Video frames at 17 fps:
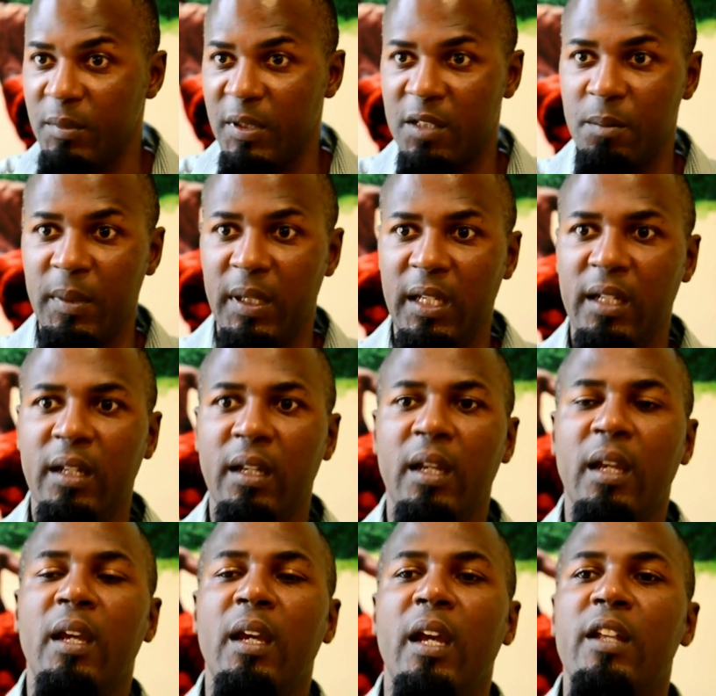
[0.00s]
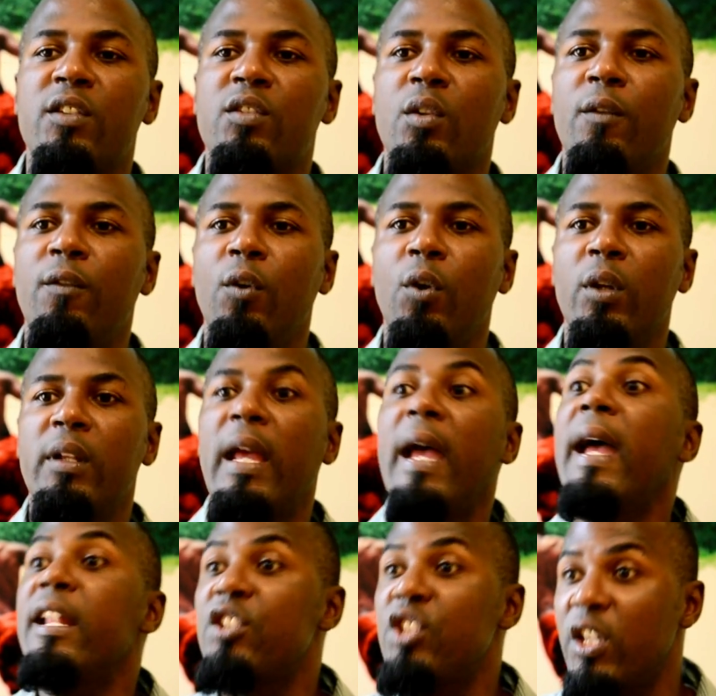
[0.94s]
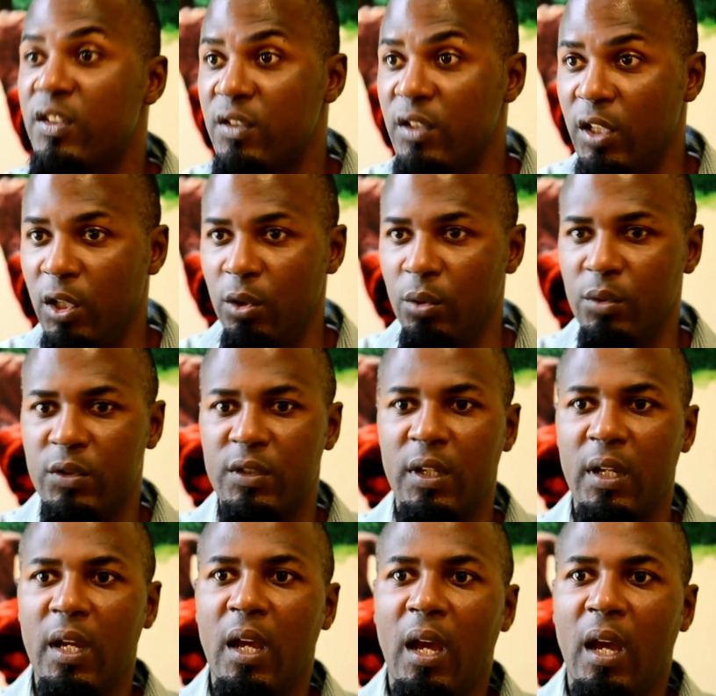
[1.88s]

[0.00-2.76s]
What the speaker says: Miss Mead and so forth, and Chesson Hughes,